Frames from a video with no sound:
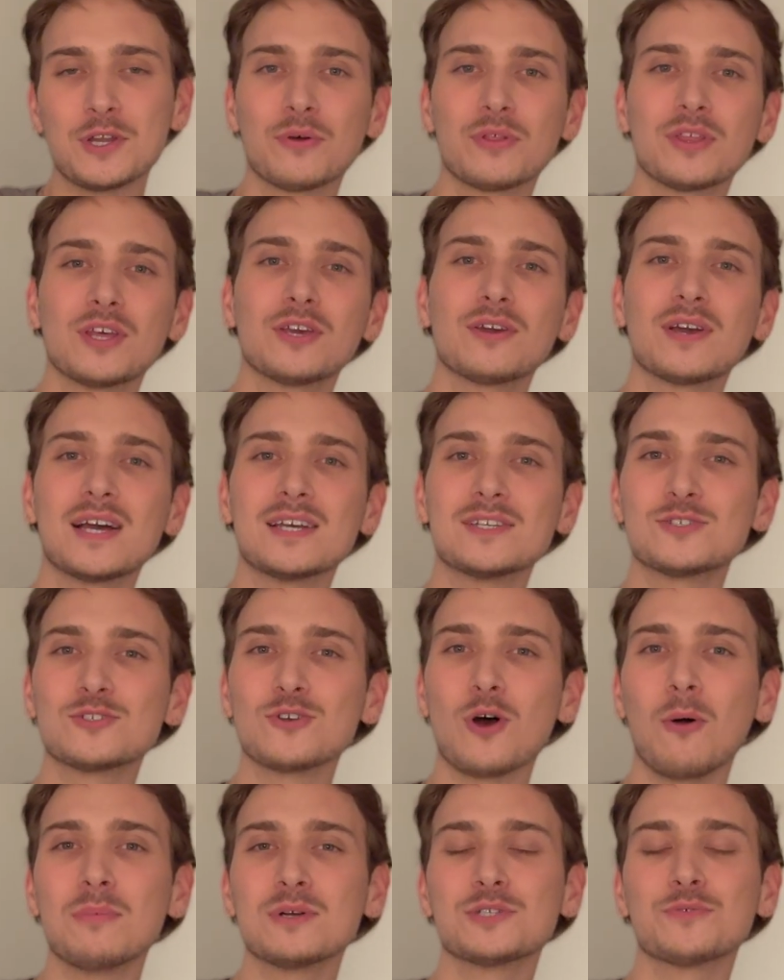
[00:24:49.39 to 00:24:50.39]
Thank you guys so
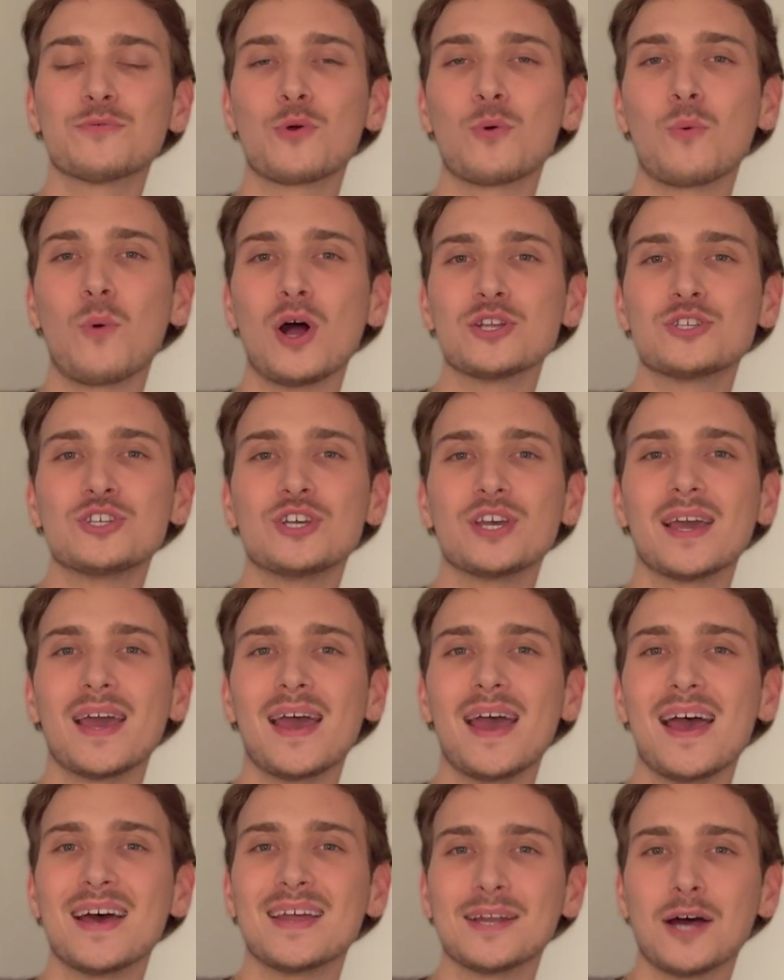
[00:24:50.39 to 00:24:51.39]
much for watching,
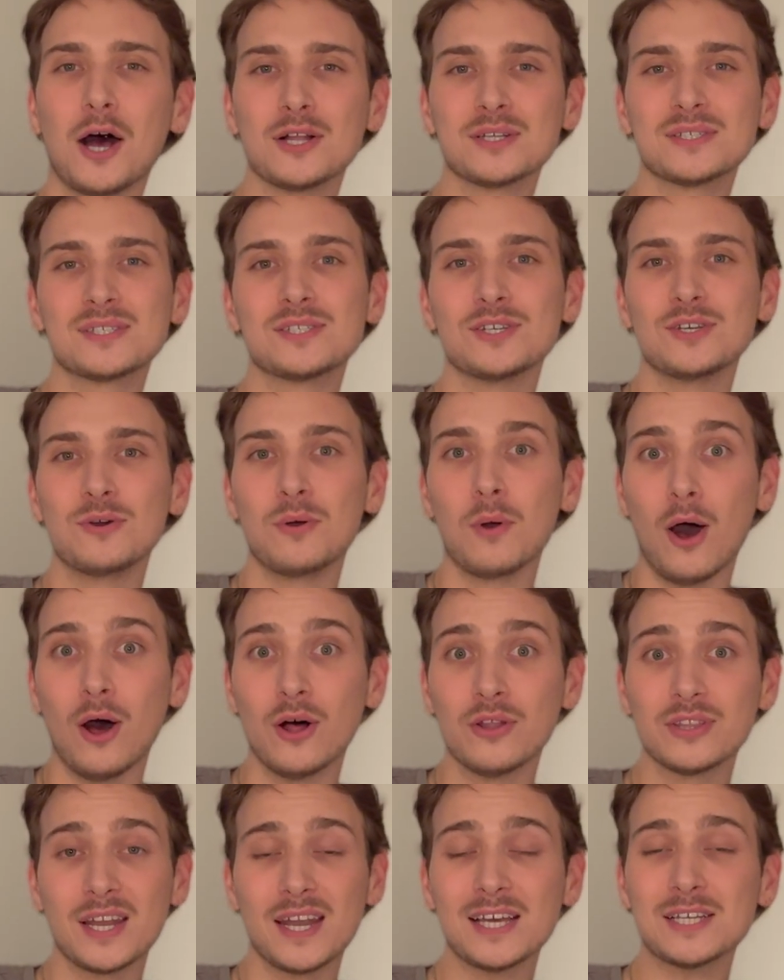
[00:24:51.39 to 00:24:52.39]
and I'll see you on
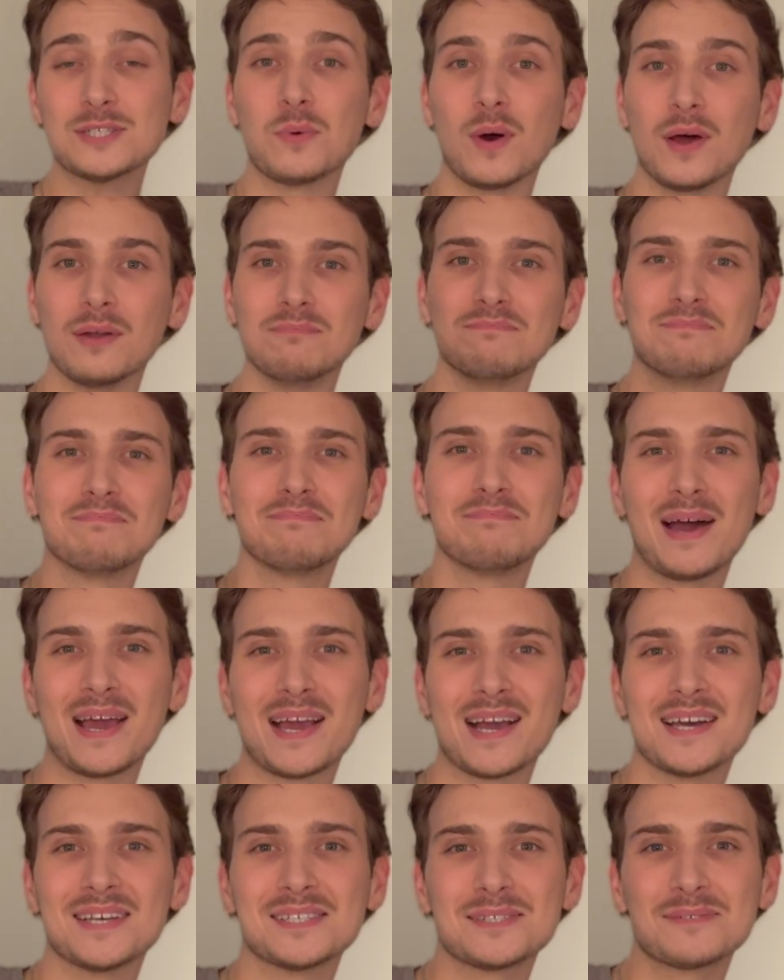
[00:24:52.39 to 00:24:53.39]
the next one. Bye
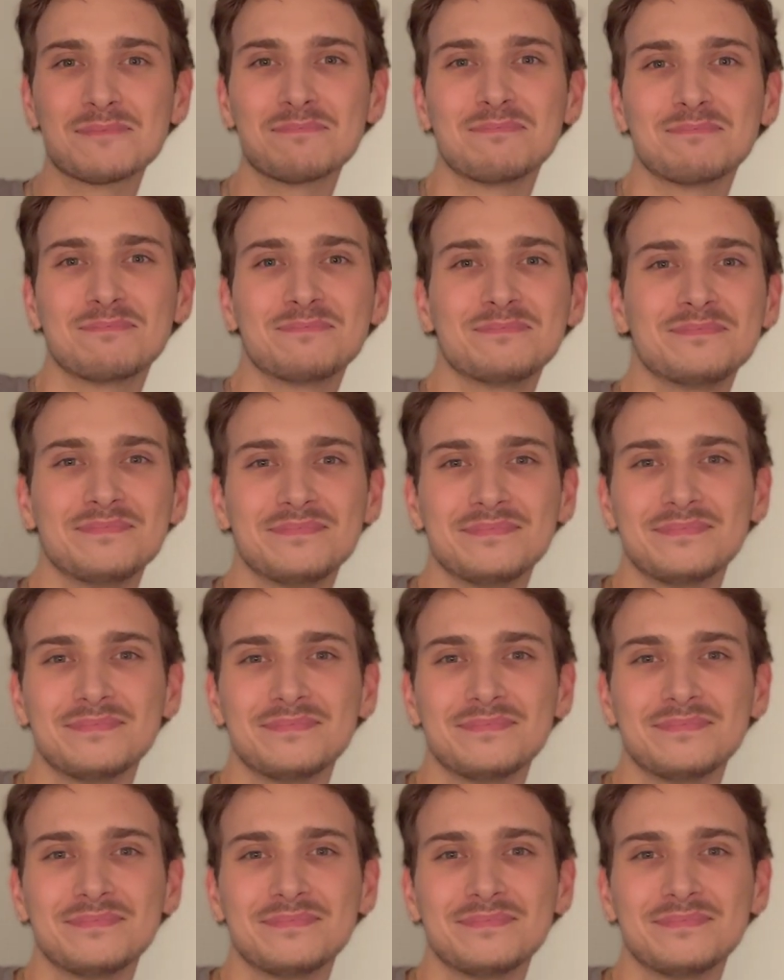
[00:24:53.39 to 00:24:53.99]
guys.